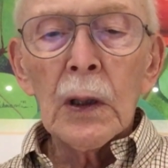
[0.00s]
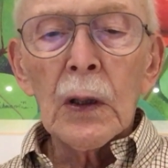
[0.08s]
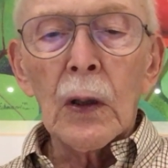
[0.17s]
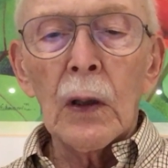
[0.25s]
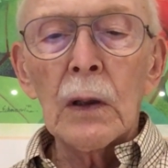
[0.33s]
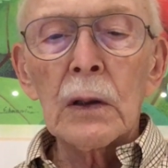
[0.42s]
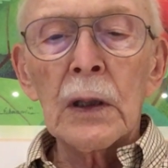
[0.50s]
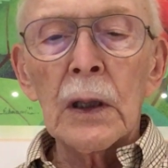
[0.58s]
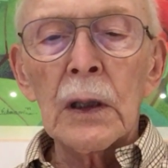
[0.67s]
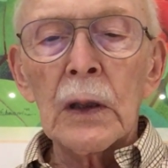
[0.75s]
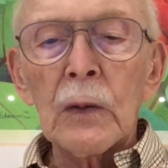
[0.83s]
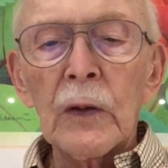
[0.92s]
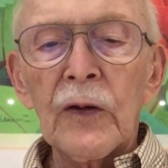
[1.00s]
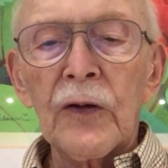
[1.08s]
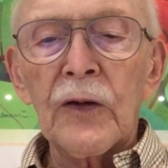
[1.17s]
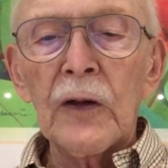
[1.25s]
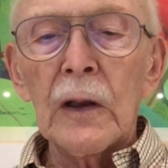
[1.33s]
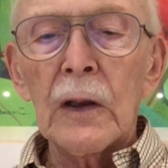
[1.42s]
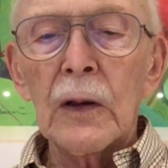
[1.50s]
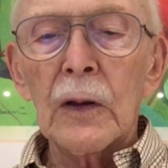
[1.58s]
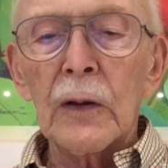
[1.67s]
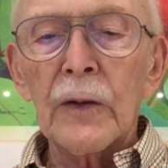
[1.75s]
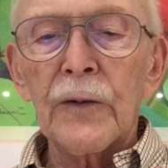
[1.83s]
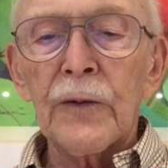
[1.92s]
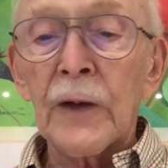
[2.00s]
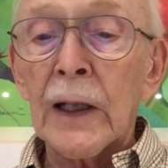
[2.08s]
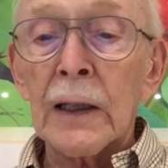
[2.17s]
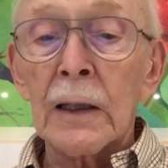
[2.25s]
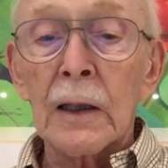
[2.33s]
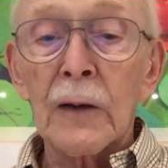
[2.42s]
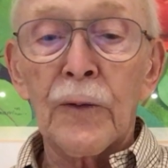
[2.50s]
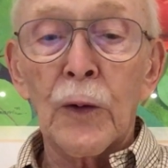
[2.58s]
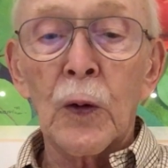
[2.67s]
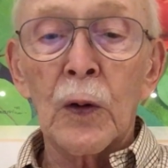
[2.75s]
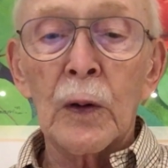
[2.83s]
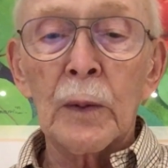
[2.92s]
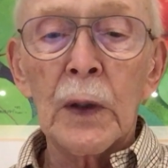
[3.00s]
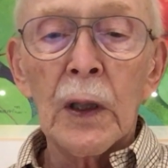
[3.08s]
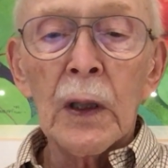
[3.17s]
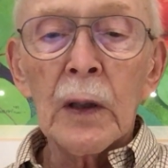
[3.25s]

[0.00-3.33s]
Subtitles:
All done with seeing her fat little form